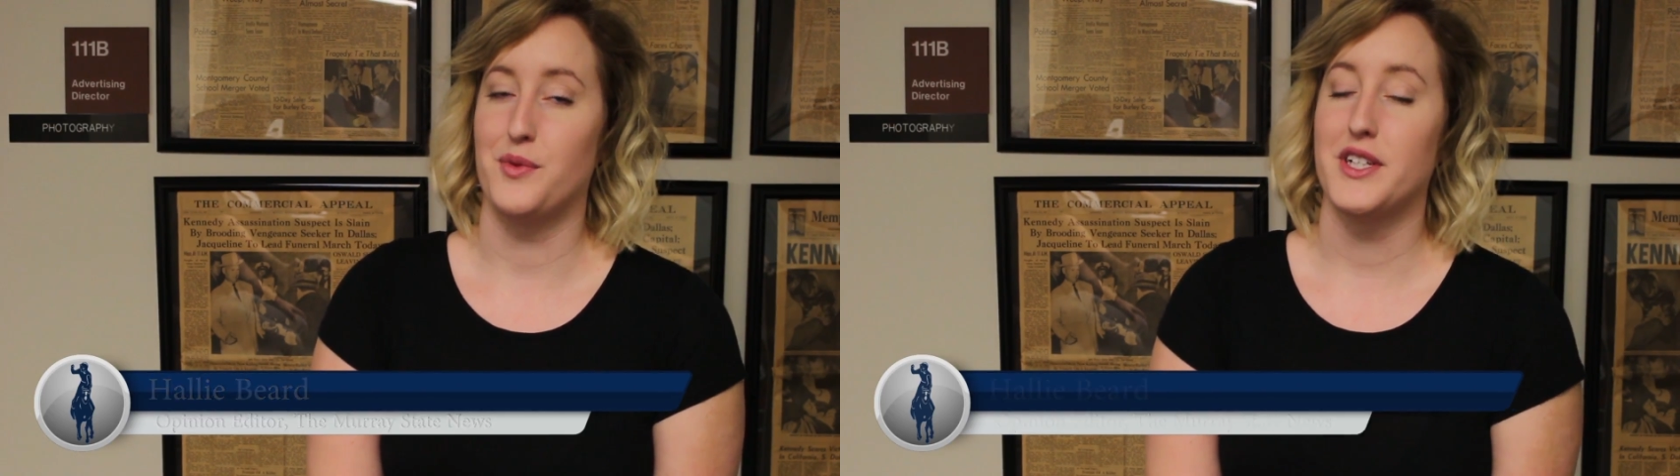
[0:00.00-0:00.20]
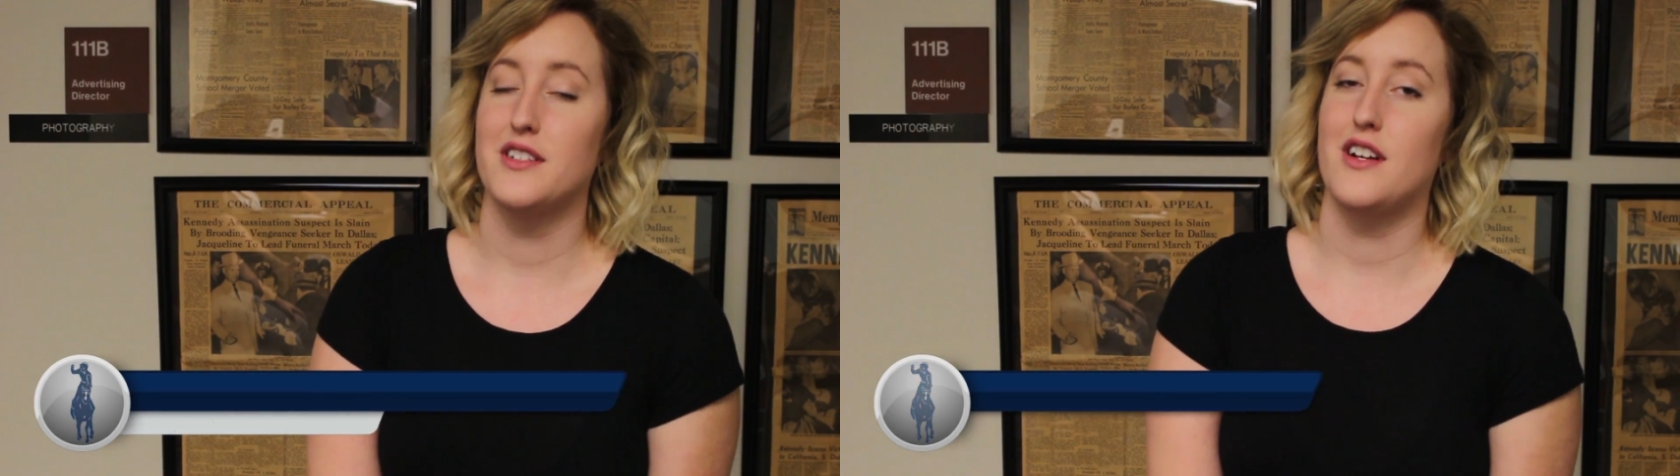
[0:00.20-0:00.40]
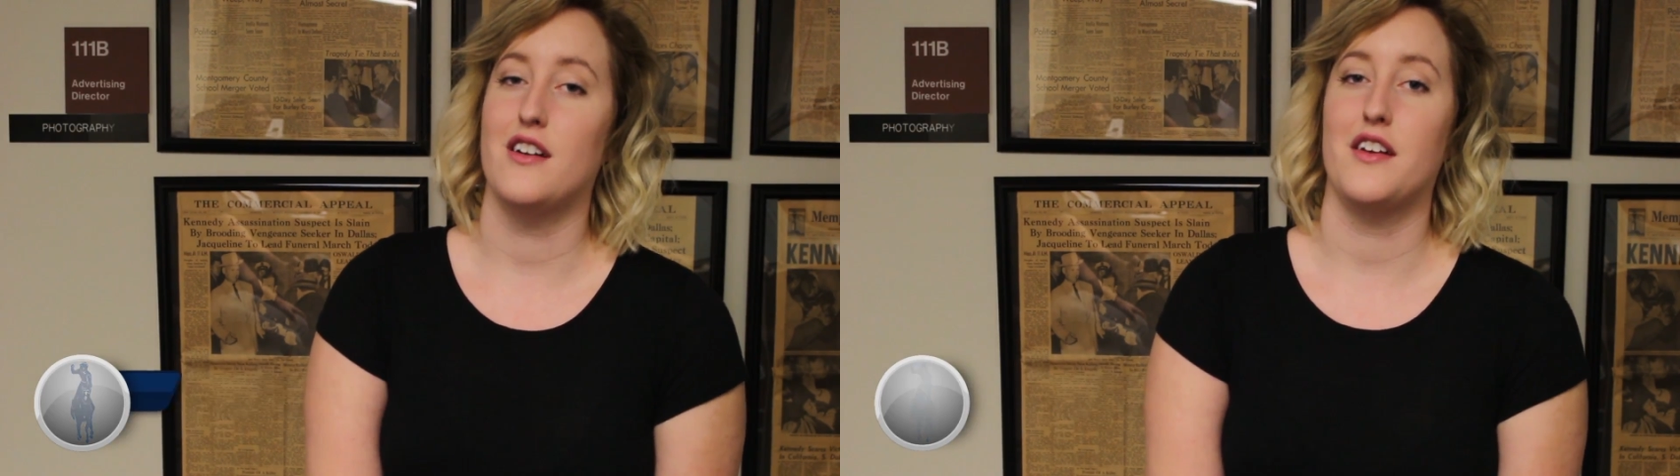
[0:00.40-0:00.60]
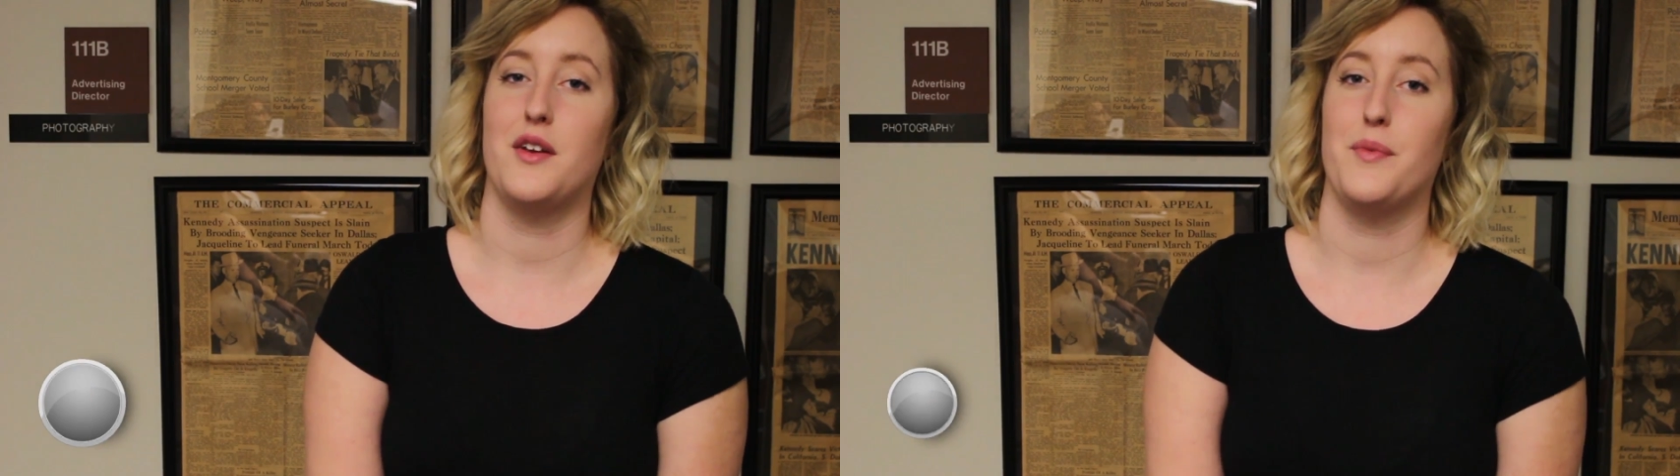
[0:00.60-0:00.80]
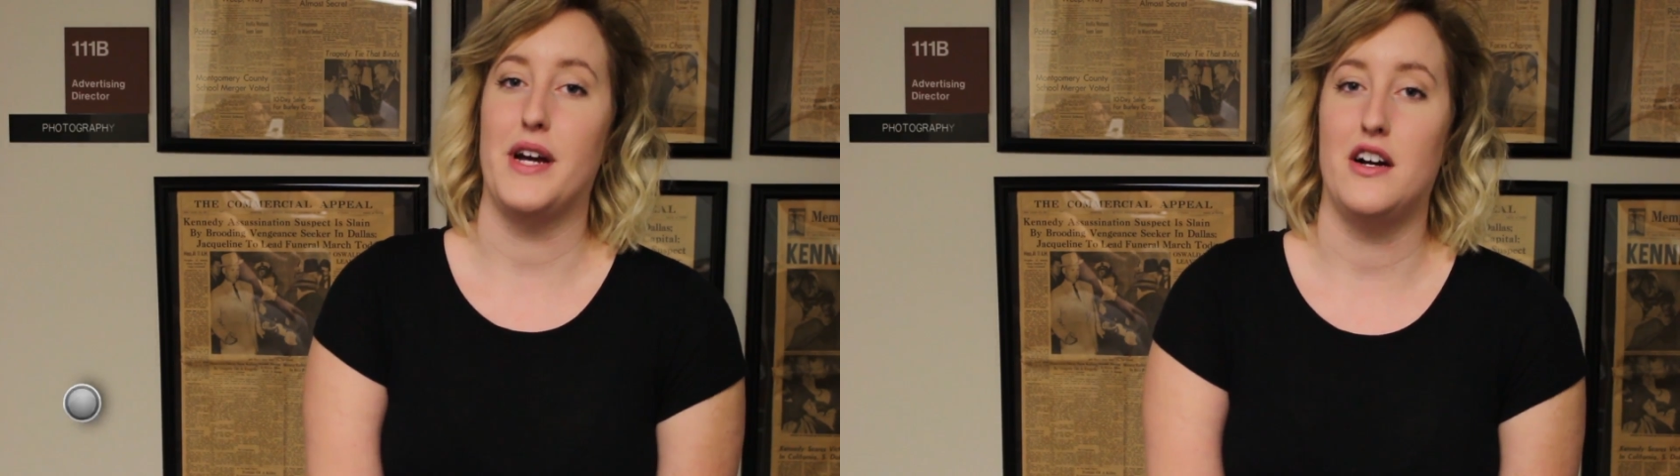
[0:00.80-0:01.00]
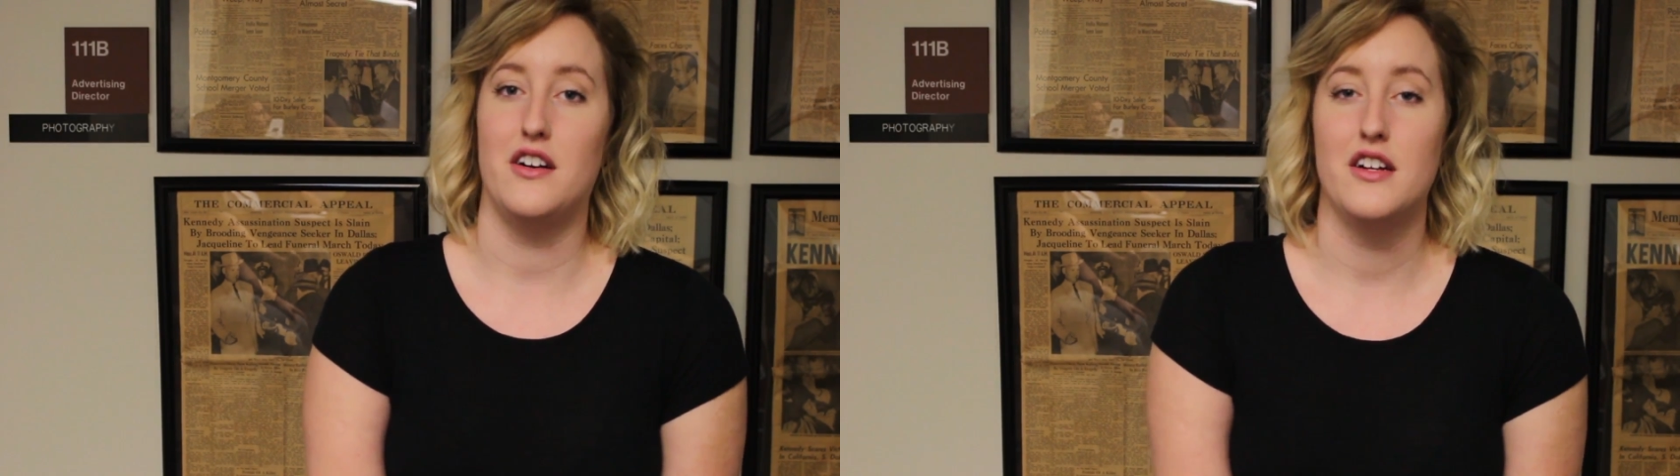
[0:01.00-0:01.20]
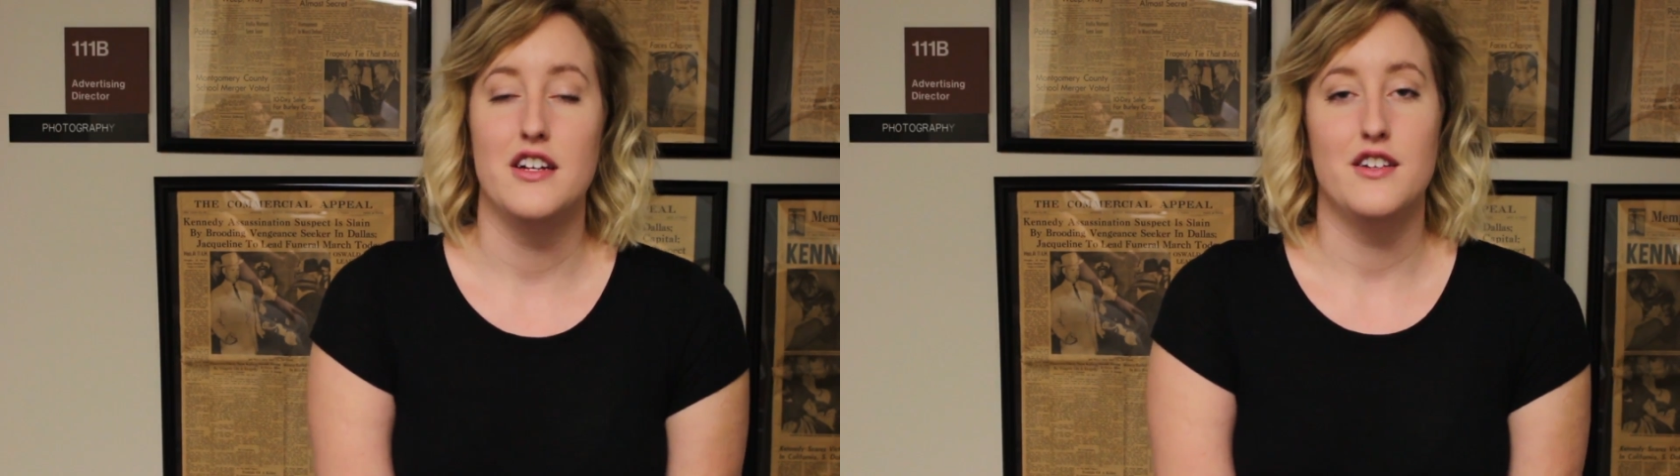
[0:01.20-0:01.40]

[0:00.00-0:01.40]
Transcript: we are talking about